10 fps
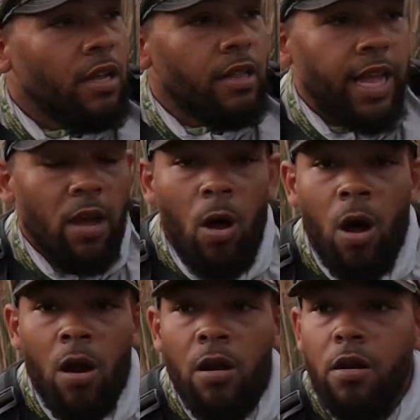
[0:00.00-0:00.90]
they
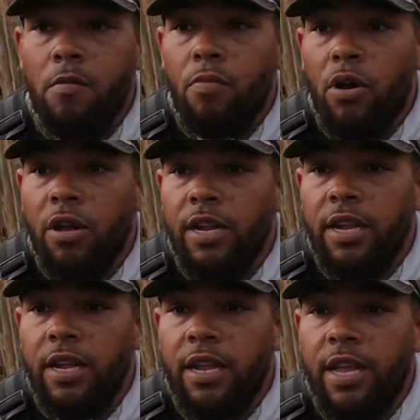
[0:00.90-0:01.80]
are, but
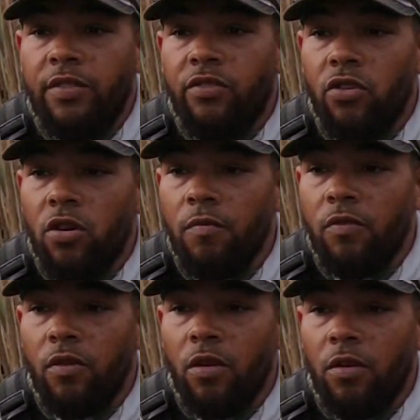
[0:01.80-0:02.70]
in terms
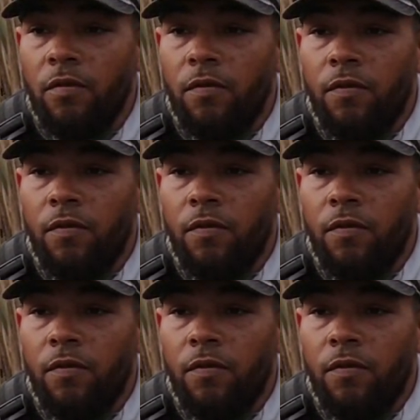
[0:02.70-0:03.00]
of